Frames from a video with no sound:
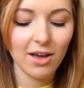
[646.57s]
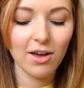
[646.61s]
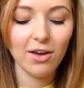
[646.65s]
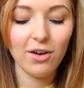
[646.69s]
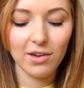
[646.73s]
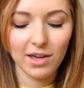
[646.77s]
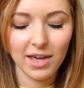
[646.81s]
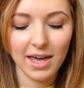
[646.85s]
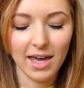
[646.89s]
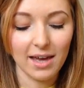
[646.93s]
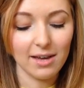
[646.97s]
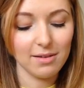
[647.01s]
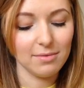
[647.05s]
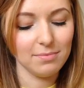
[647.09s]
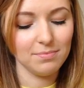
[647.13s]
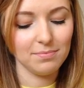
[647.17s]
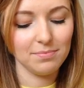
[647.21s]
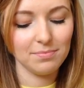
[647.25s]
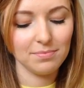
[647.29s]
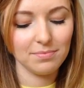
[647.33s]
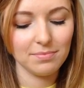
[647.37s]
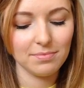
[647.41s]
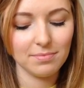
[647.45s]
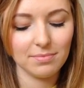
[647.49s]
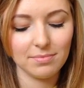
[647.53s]
Okay,
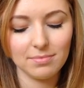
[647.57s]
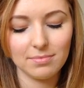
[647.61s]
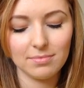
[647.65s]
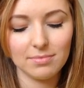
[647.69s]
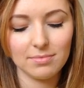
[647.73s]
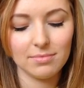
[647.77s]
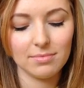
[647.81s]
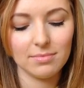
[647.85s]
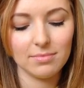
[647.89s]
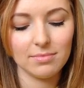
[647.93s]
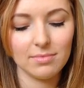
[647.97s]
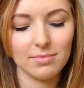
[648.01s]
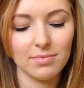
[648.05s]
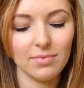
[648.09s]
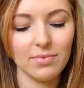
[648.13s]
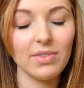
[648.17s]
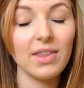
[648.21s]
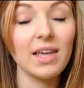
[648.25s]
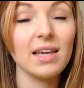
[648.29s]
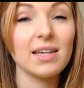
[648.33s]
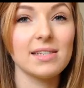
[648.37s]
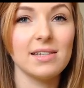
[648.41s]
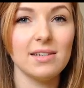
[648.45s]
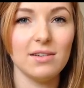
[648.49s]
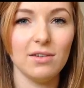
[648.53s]

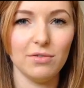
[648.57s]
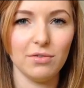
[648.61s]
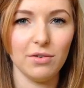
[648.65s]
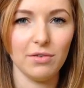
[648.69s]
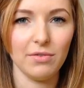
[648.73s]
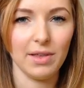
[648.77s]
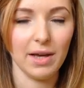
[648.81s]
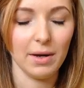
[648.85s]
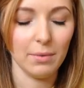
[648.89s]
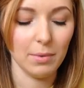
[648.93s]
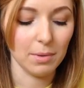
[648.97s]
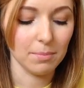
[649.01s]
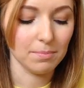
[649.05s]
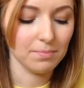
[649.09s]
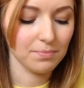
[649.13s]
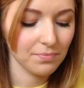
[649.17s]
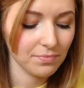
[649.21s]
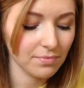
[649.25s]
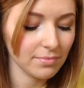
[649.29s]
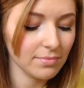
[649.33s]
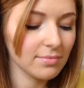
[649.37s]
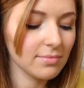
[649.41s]
that's enough of that one.